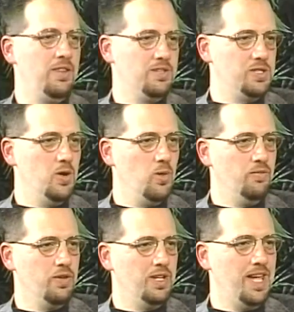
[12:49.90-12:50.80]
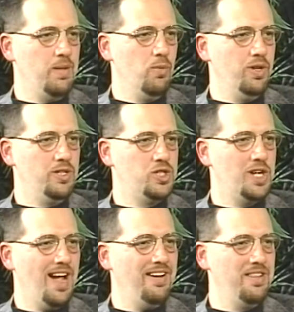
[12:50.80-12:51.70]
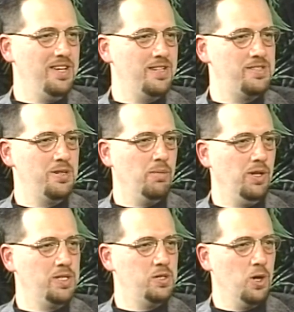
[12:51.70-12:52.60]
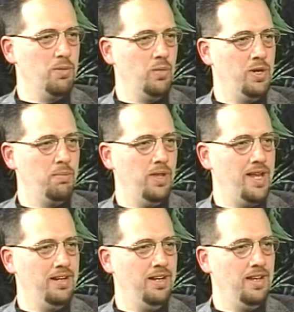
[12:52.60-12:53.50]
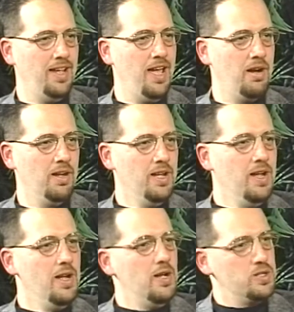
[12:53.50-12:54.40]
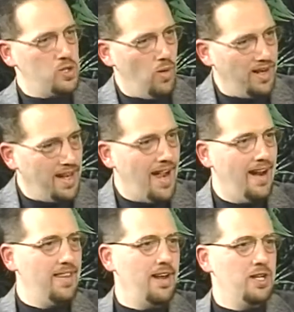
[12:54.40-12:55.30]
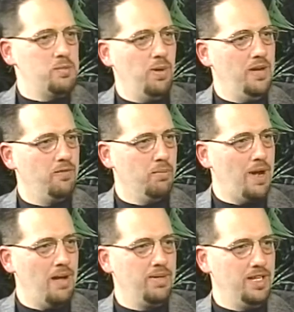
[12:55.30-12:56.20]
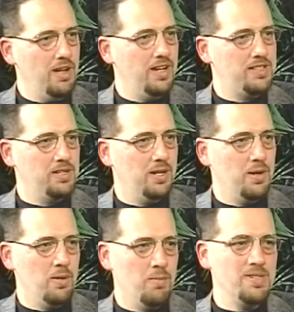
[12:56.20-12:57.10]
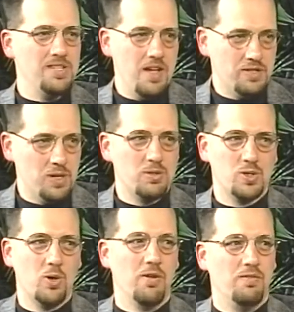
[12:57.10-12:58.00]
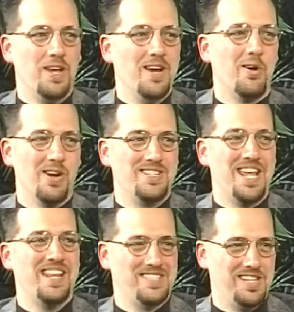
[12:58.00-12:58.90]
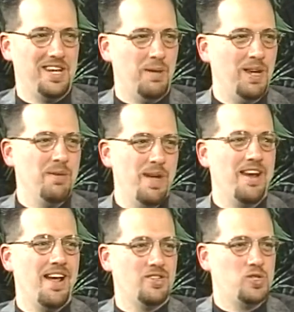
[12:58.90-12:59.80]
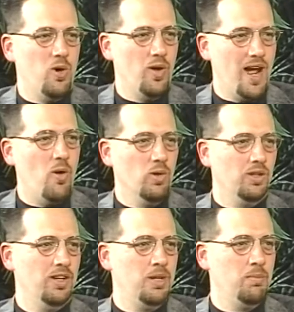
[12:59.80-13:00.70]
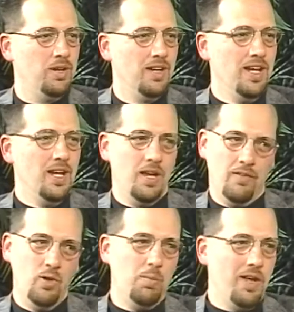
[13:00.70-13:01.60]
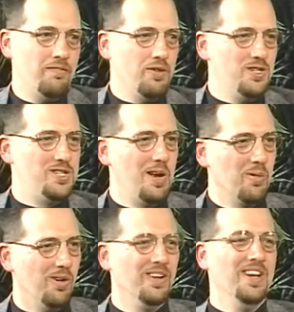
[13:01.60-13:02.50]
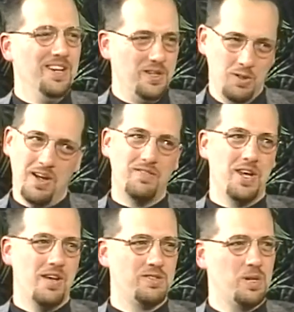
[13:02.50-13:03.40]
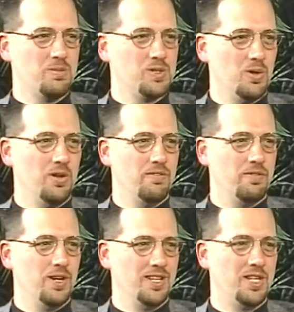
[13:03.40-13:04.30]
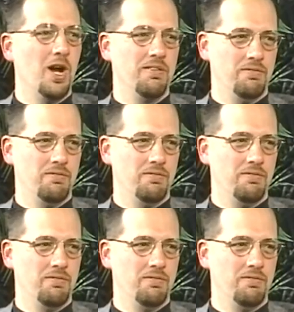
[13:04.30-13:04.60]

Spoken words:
is known for the game-winning shot in the NCAA tournament when he played at Indiana. So a guy that has played for Bobby Knight must have some sort of inner intensity. I mean, he may not show it outwardly, but if you play for the General, you have to have some sort of gut and